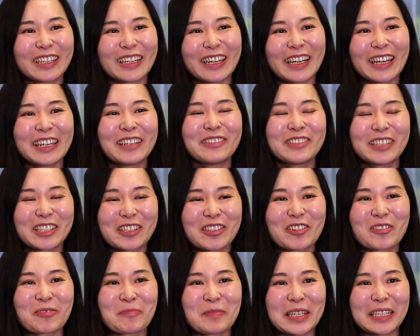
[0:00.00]
I
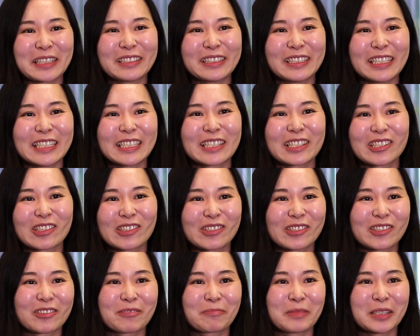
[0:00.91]
recommend this
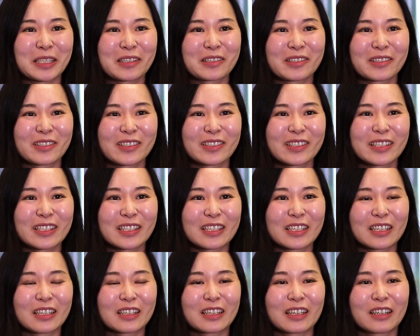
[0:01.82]
school because
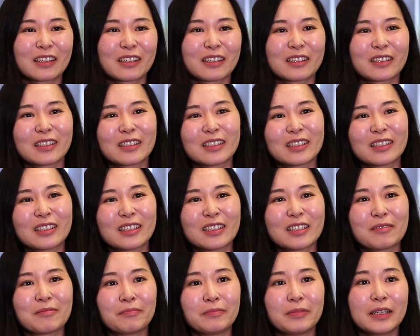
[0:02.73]

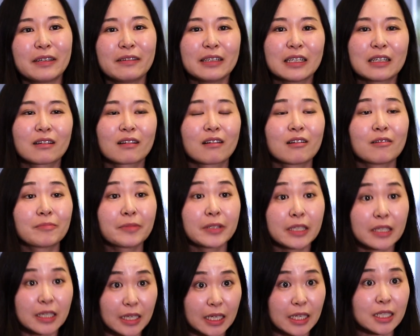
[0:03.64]
very
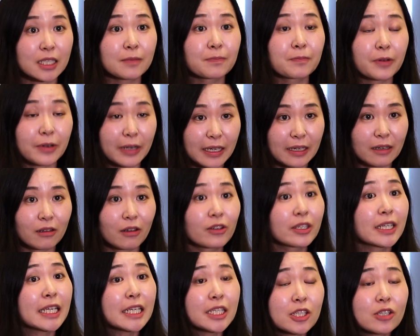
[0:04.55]
convenient,
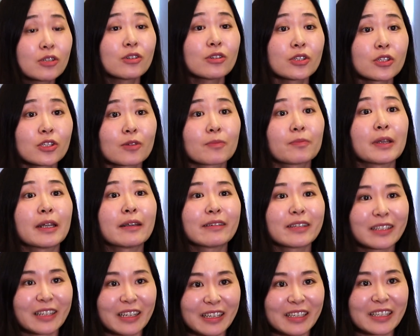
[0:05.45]
location also
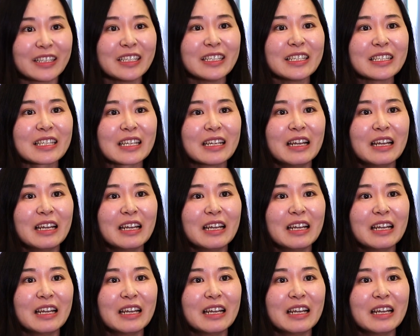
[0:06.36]
very nice,